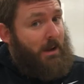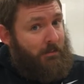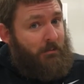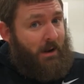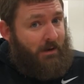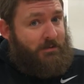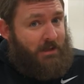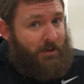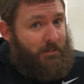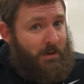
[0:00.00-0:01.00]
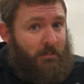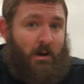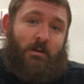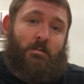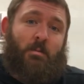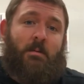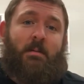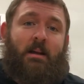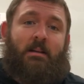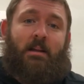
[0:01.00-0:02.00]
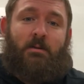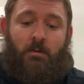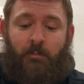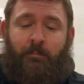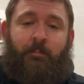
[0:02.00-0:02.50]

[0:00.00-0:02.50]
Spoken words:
baby rattles, they had baby rattles way back then too.